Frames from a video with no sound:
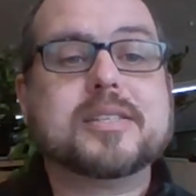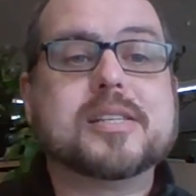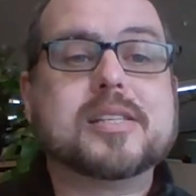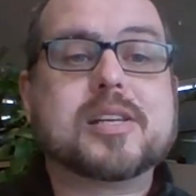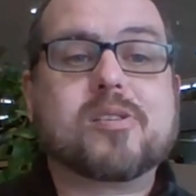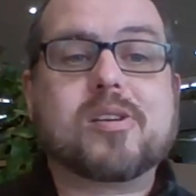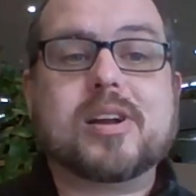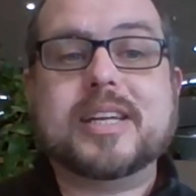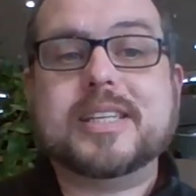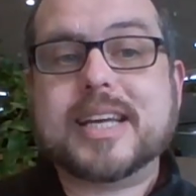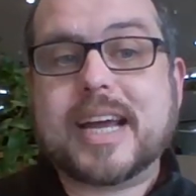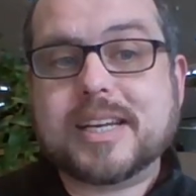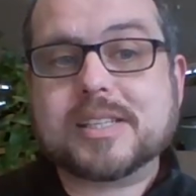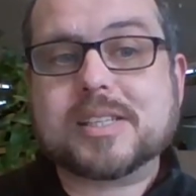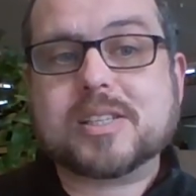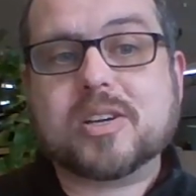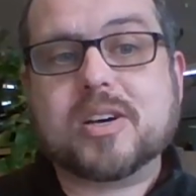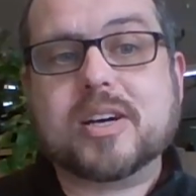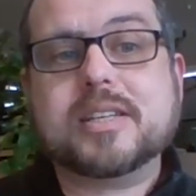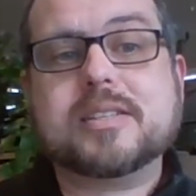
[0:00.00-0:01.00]
necessarily
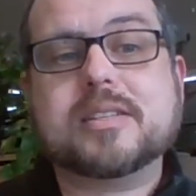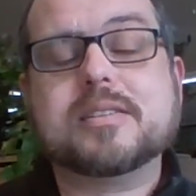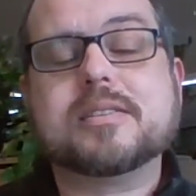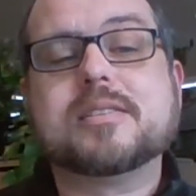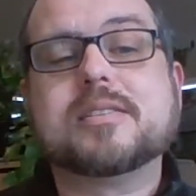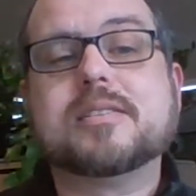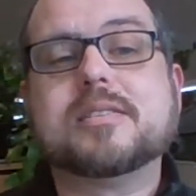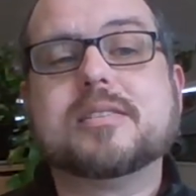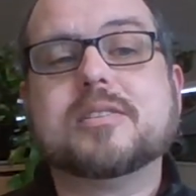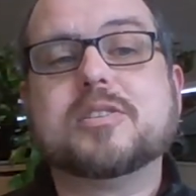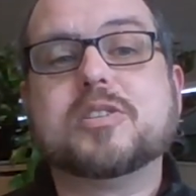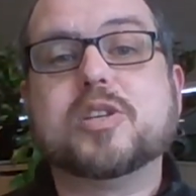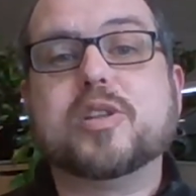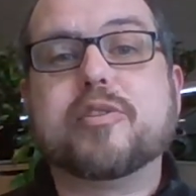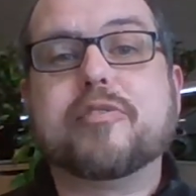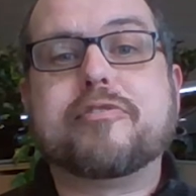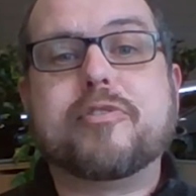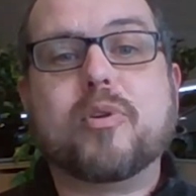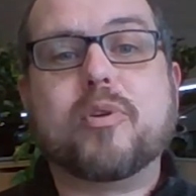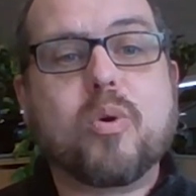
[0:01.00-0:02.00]
data scientists
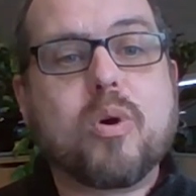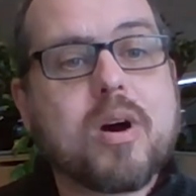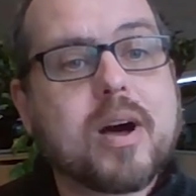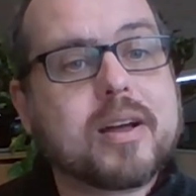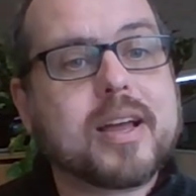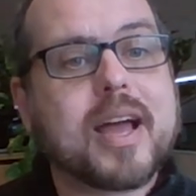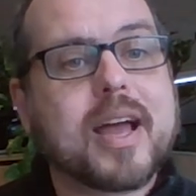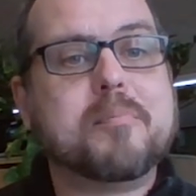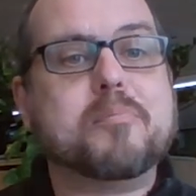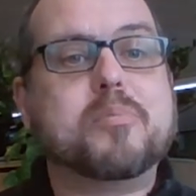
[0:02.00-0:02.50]
to the fore